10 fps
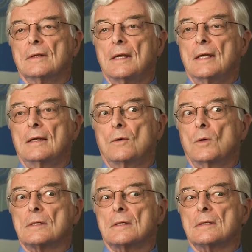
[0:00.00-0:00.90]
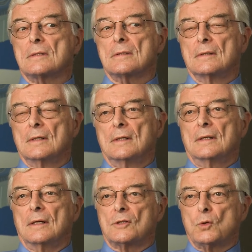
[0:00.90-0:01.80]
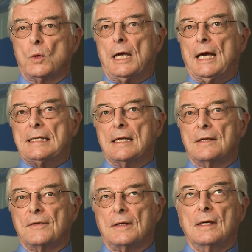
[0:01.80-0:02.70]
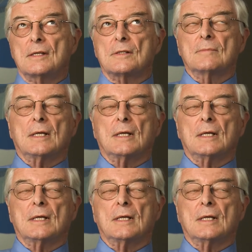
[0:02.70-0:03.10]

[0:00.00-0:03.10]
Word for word: and then he'd quiz us on twig identification.